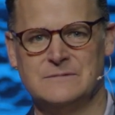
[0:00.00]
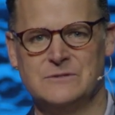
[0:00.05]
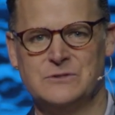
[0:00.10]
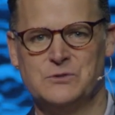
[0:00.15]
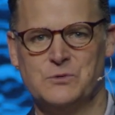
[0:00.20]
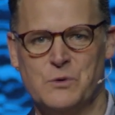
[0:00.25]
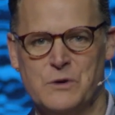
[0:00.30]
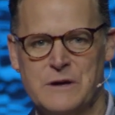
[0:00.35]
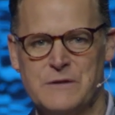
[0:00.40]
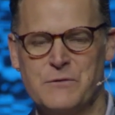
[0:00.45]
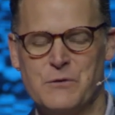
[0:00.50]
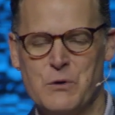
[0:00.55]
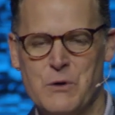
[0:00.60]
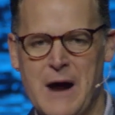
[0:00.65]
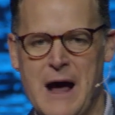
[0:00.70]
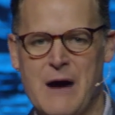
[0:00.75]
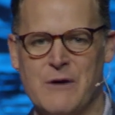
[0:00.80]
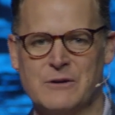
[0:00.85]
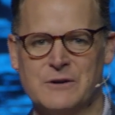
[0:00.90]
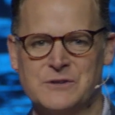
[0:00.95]
24
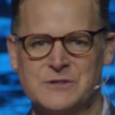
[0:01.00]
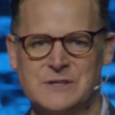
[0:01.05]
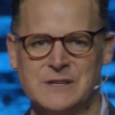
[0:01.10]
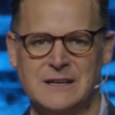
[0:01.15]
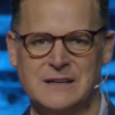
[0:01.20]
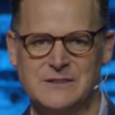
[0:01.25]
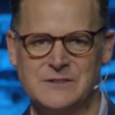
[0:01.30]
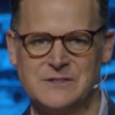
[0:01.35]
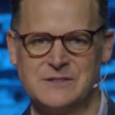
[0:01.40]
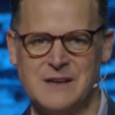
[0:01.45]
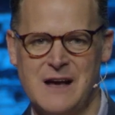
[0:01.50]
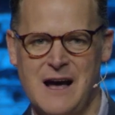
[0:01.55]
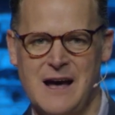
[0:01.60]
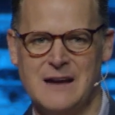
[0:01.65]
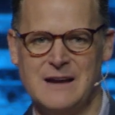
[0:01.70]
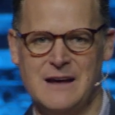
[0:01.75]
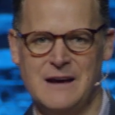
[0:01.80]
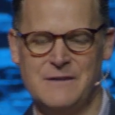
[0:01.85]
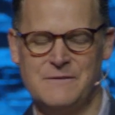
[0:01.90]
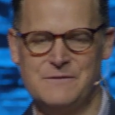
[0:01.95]
hours
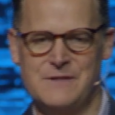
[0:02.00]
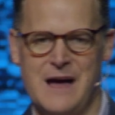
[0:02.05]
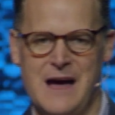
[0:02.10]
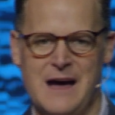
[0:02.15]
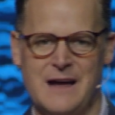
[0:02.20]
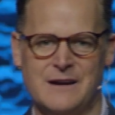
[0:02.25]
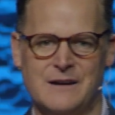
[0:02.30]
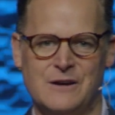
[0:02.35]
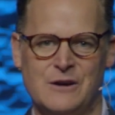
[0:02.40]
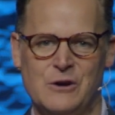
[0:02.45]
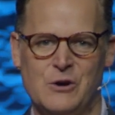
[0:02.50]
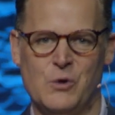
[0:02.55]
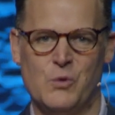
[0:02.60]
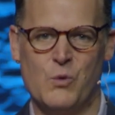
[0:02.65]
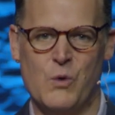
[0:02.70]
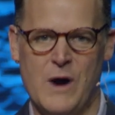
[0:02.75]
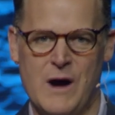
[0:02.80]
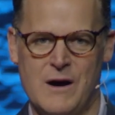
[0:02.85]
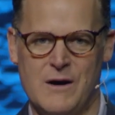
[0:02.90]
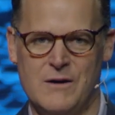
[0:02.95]
inside of that
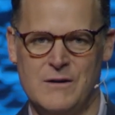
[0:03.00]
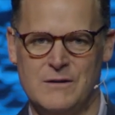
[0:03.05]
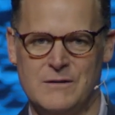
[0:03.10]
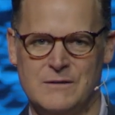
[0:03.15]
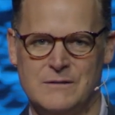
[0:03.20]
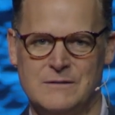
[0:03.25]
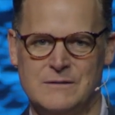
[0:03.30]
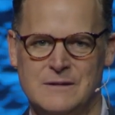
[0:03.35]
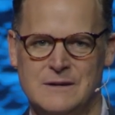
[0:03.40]
well.